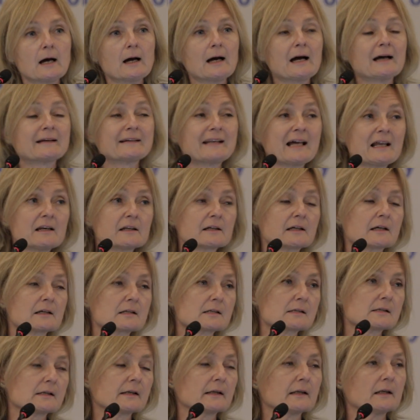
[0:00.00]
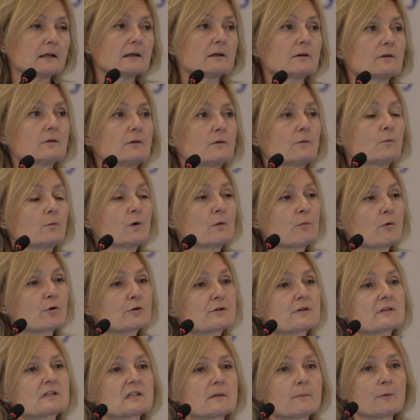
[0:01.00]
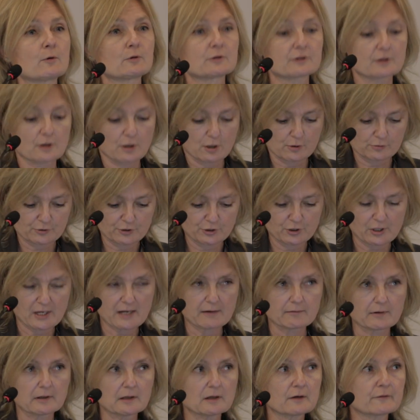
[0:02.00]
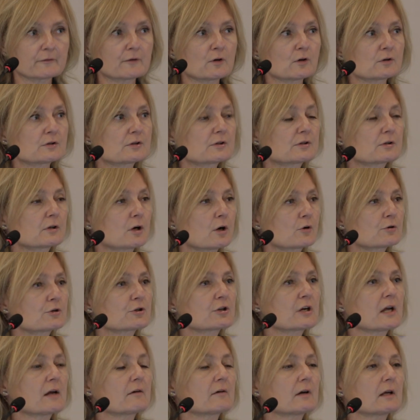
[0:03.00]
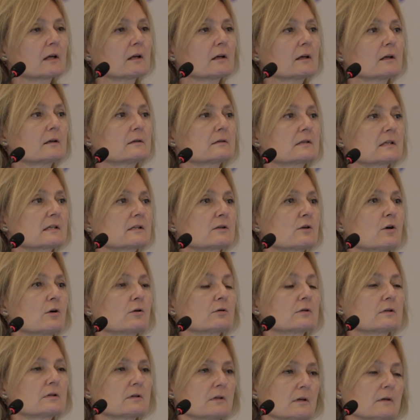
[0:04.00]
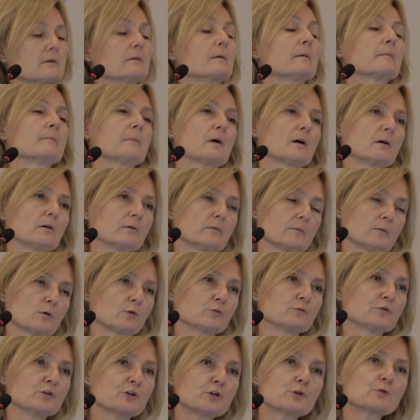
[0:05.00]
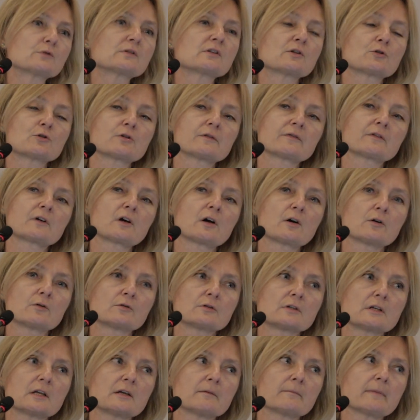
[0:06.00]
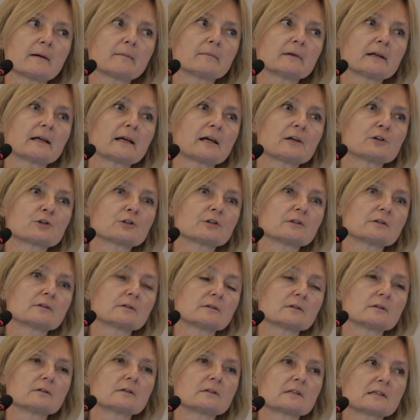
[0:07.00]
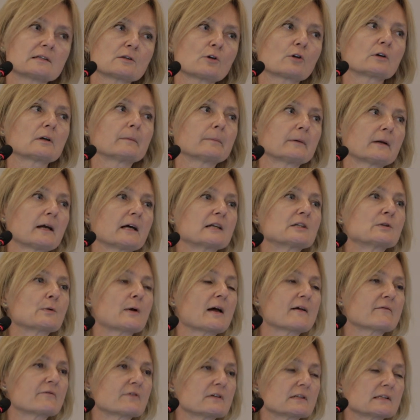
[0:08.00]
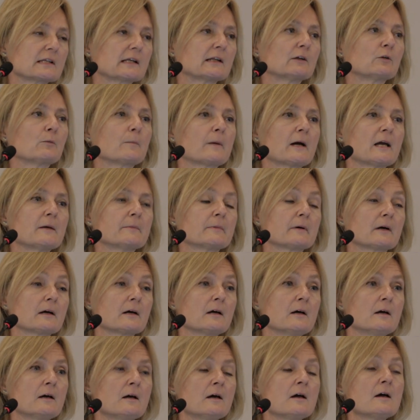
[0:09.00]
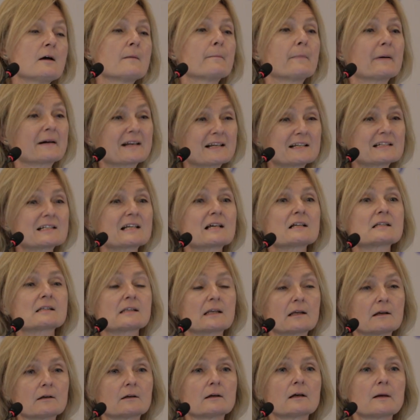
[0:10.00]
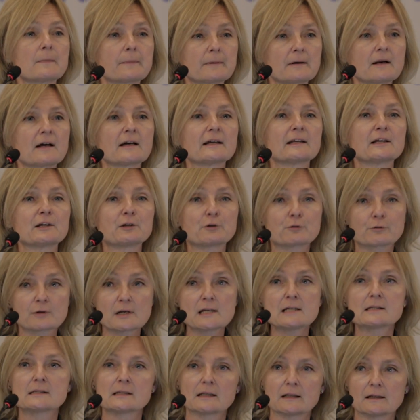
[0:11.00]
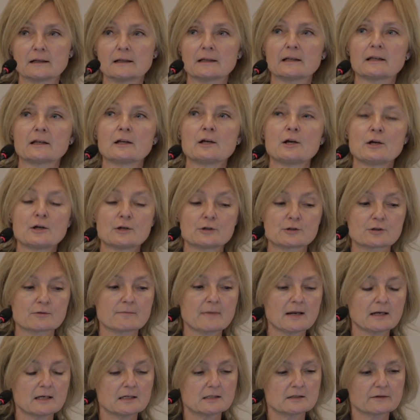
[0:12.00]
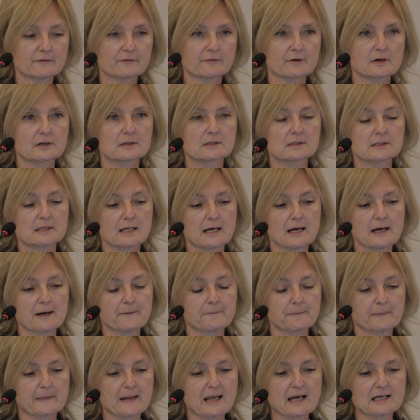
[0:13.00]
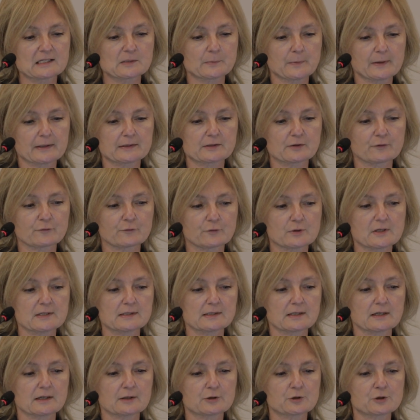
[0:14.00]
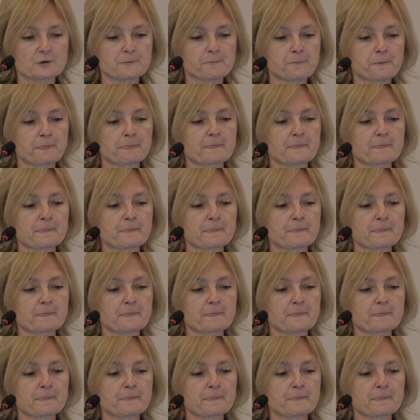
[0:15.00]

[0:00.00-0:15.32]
Analogously, we want to support code sharing. Of course, code sharing does not, or the usage of code in publication does not apply to every single paper, but it does apply increasingly to many different aspects of research.